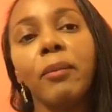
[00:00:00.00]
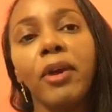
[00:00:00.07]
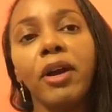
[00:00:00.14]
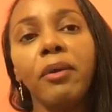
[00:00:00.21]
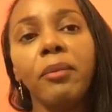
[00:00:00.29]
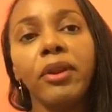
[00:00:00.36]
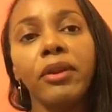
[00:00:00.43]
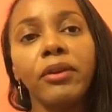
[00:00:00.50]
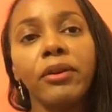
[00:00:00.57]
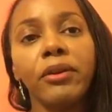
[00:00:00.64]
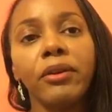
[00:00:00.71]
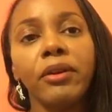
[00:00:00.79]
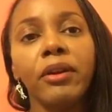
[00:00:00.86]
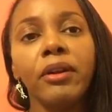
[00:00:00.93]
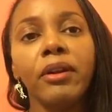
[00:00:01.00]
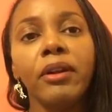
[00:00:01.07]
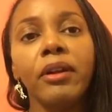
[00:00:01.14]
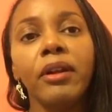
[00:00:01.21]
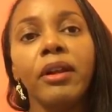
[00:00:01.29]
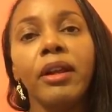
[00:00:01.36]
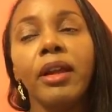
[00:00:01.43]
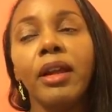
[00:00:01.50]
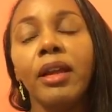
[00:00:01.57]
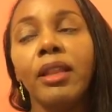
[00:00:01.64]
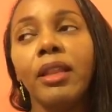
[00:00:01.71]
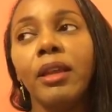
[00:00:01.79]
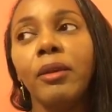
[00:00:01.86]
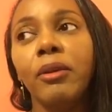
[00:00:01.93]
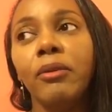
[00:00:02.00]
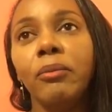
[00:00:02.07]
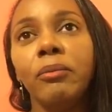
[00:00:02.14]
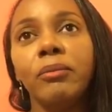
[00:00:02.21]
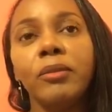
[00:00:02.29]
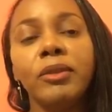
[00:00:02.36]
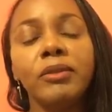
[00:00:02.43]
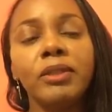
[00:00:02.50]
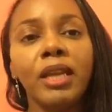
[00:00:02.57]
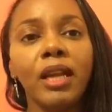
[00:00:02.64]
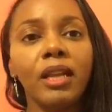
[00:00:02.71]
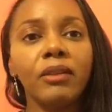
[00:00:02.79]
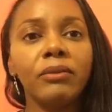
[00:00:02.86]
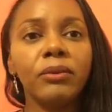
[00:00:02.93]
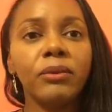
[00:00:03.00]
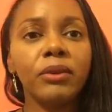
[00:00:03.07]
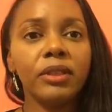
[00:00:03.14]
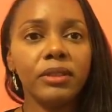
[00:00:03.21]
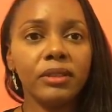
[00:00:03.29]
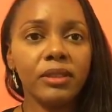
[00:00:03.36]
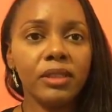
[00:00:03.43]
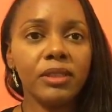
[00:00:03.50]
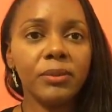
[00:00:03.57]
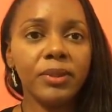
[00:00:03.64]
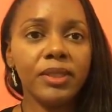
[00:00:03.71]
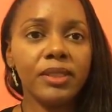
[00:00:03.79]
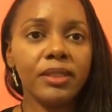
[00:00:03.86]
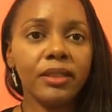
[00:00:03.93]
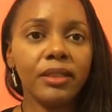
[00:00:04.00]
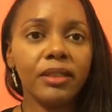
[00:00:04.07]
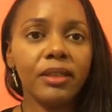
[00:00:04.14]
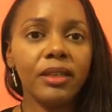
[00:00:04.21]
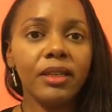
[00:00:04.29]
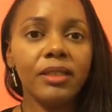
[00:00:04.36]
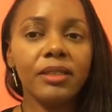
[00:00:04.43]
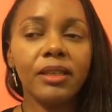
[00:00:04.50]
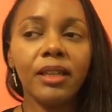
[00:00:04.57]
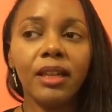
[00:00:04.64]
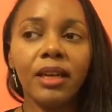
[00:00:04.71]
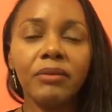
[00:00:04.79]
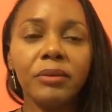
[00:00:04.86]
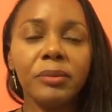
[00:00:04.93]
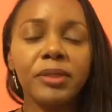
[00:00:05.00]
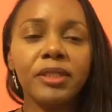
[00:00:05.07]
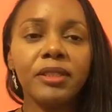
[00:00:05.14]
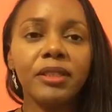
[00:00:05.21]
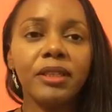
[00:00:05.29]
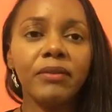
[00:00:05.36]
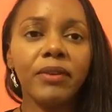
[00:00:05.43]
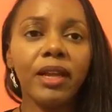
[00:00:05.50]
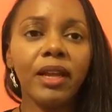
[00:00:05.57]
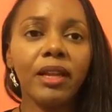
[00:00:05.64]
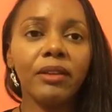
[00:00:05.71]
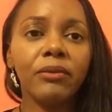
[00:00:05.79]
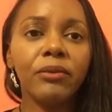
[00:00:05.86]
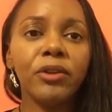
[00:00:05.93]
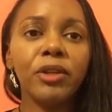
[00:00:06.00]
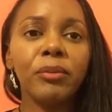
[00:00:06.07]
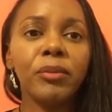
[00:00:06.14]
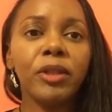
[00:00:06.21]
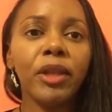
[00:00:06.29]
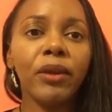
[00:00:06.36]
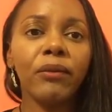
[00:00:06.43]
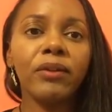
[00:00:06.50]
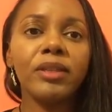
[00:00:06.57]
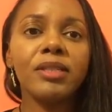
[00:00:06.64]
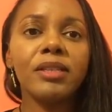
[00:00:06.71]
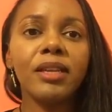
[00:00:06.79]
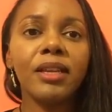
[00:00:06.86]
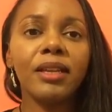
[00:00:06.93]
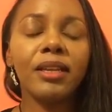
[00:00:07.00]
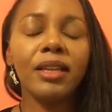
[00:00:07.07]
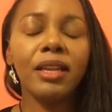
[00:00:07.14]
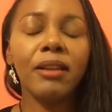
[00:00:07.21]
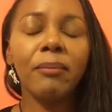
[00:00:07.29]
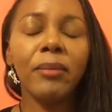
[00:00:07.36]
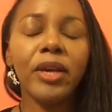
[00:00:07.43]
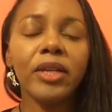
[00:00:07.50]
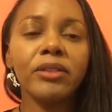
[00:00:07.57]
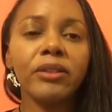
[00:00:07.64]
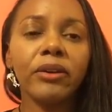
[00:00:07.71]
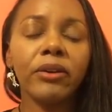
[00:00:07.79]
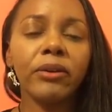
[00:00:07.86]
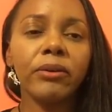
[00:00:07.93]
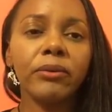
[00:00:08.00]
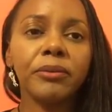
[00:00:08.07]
up here and they moved to California. That's what he said. He said a lot of them still live in California, but they originated in Mexico.